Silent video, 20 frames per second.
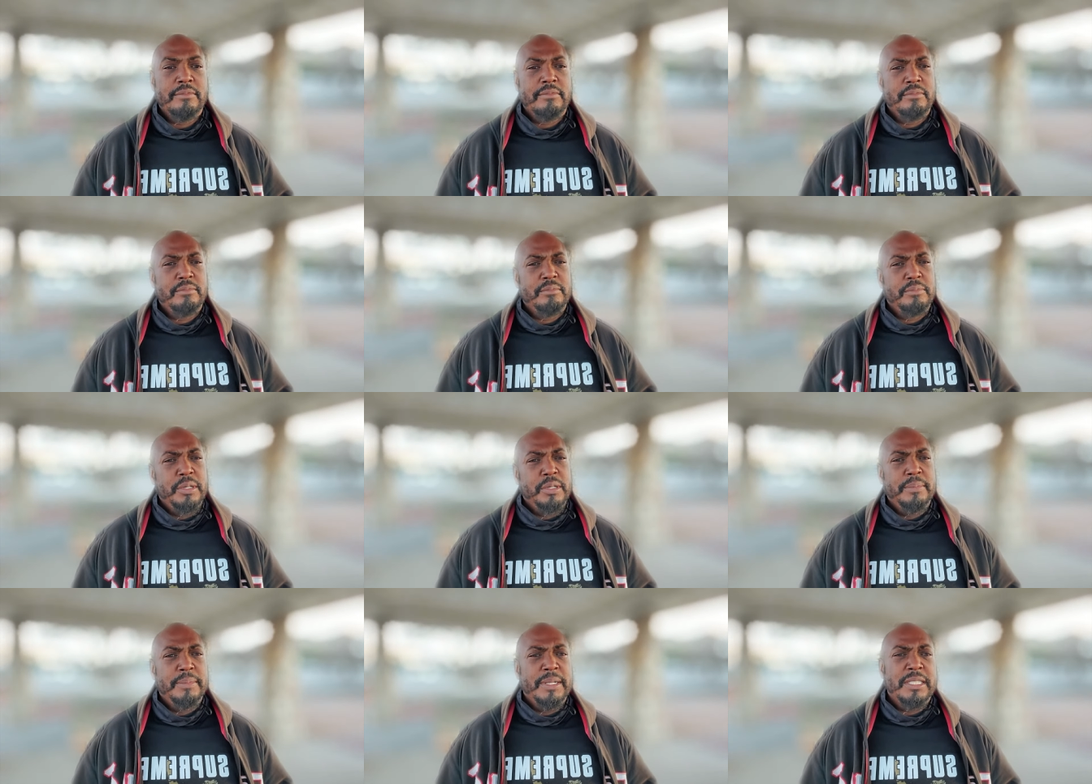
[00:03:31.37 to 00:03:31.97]

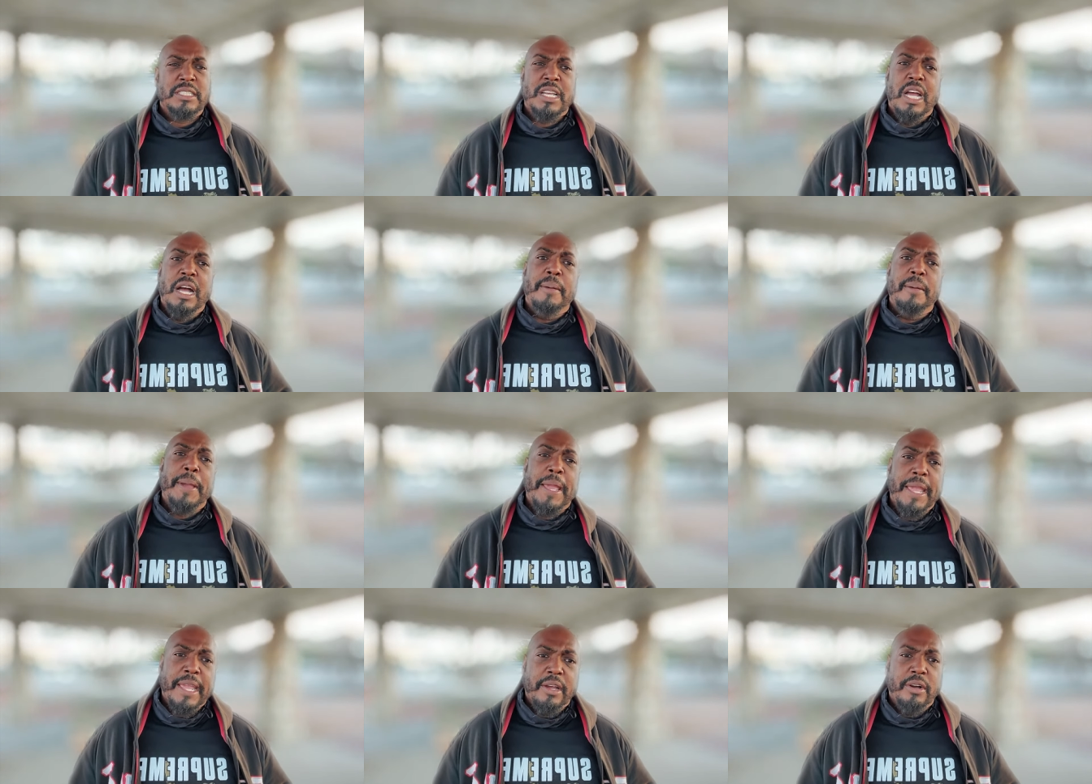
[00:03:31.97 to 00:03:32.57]
pretty much
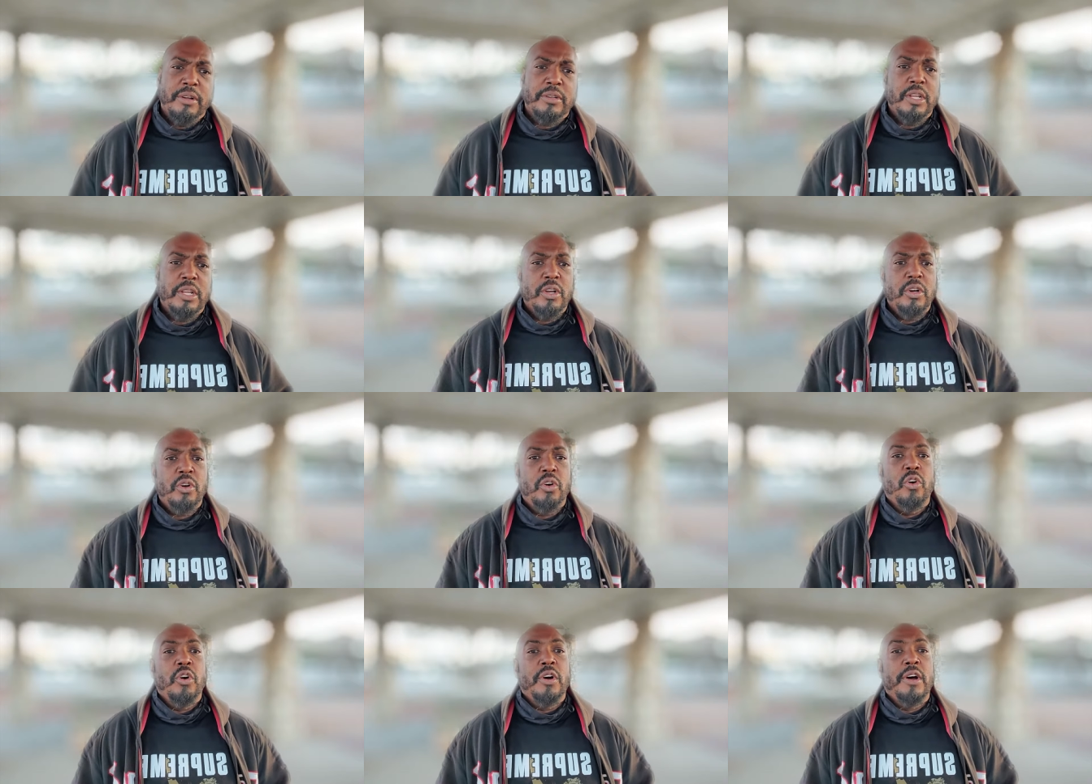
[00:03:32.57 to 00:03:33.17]
upheld
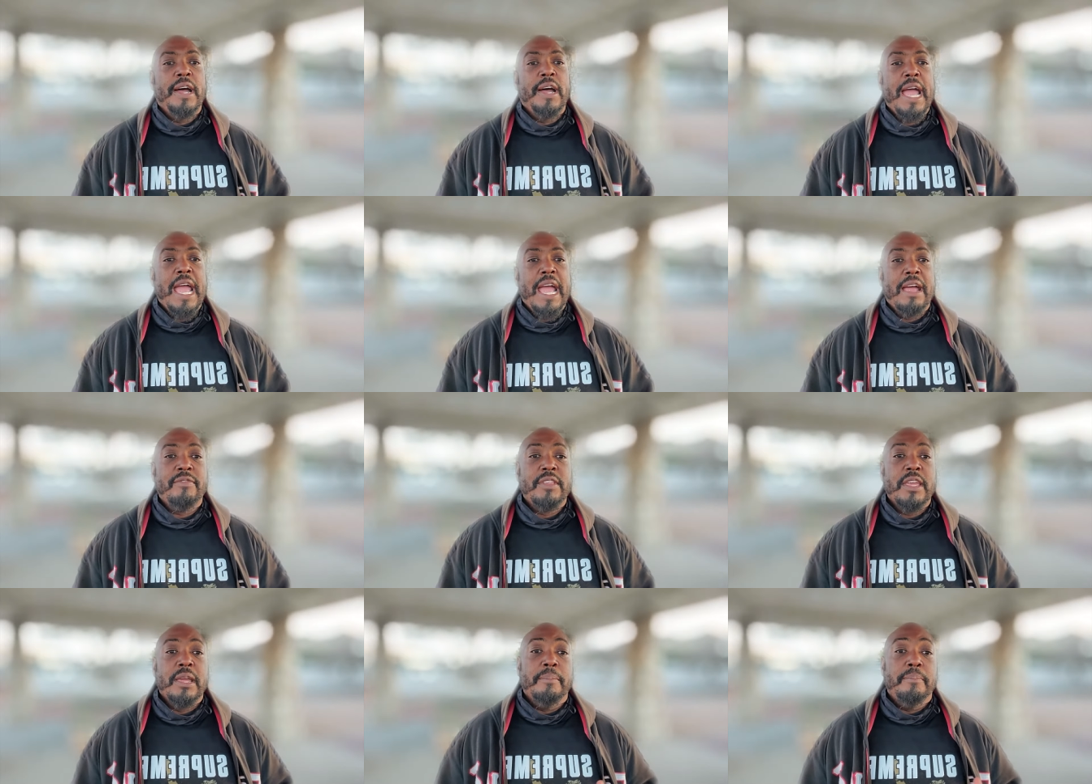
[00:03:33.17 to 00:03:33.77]
or have
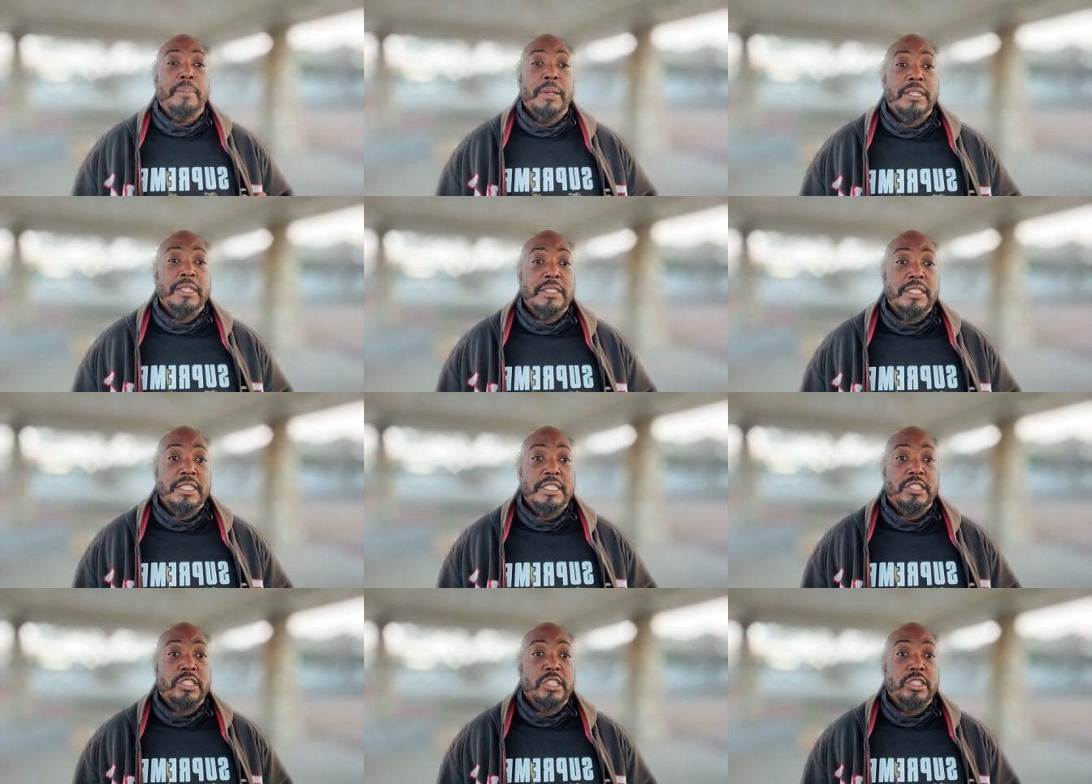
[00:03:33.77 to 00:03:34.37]
the
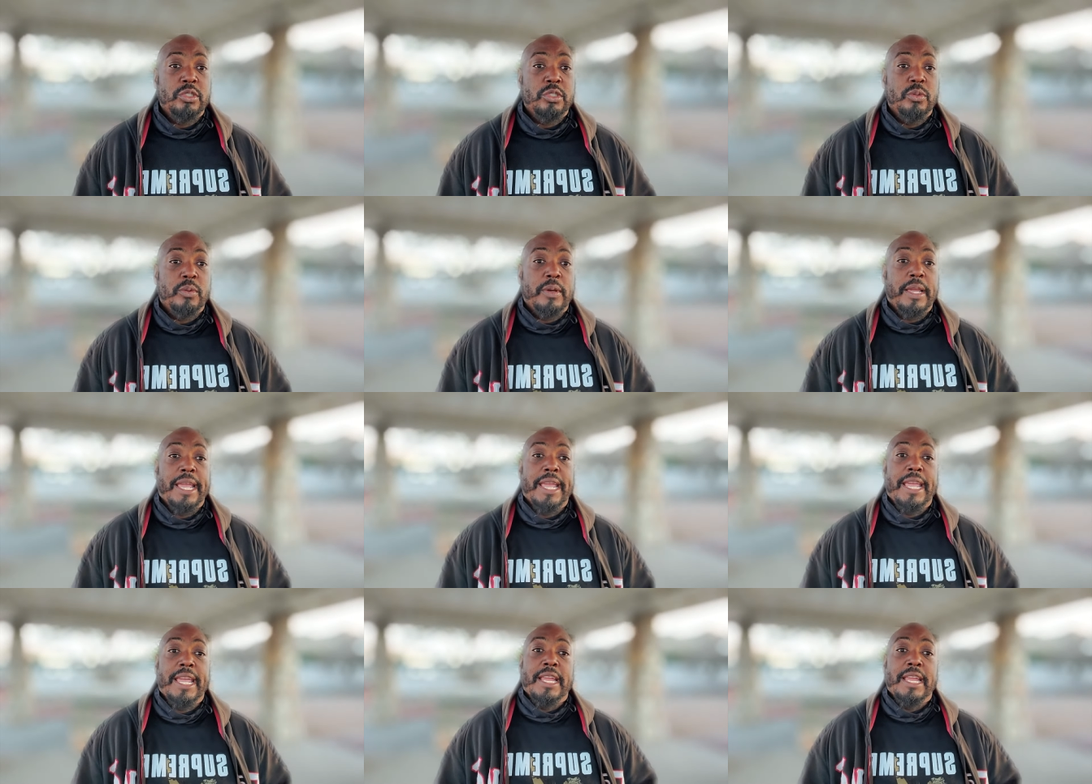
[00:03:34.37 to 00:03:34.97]
ability to do
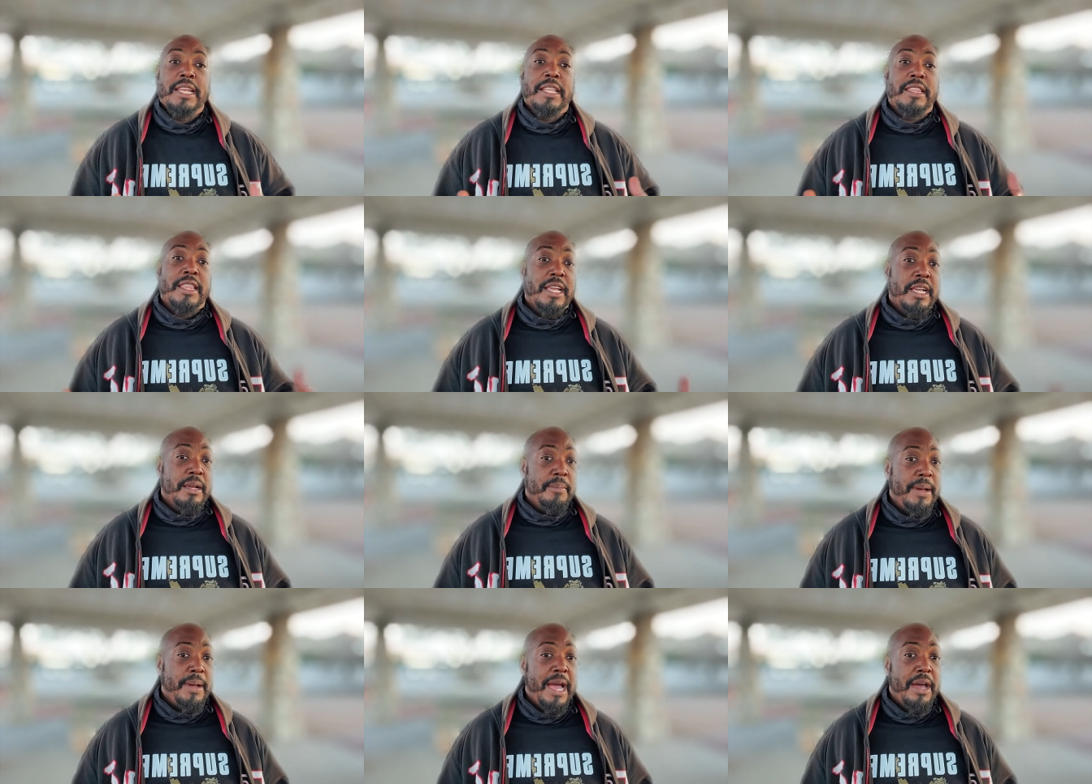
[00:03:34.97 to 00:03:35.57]
anything
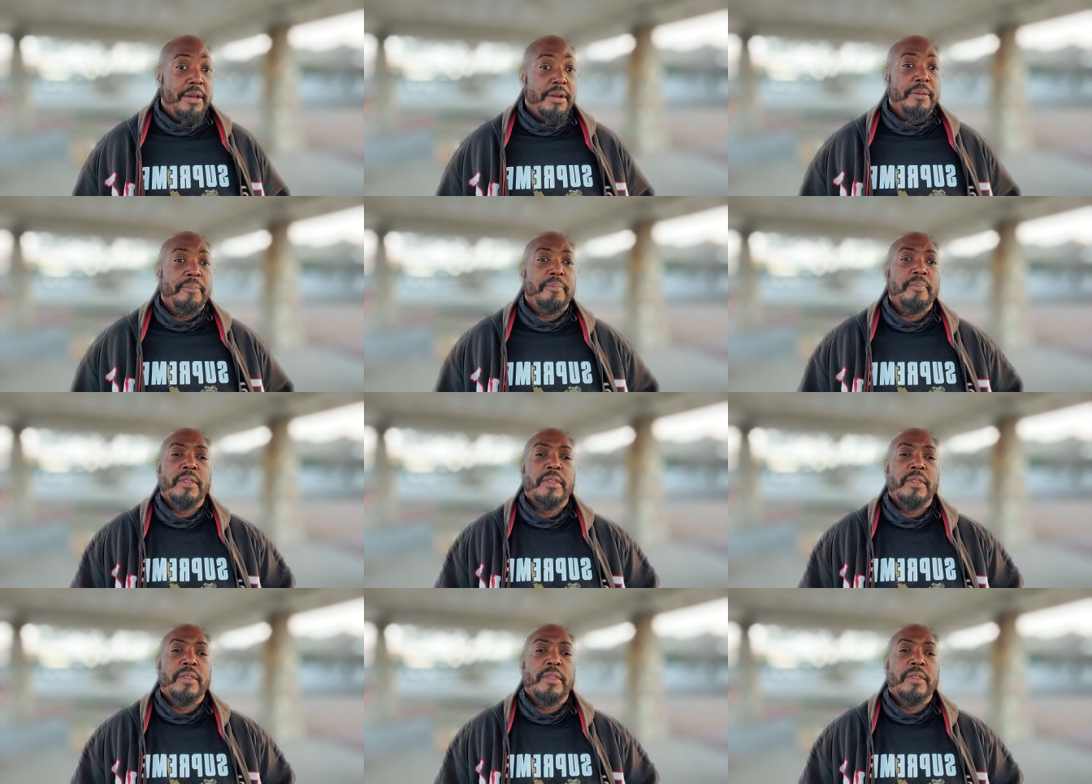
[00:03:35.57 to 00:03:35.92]
about it.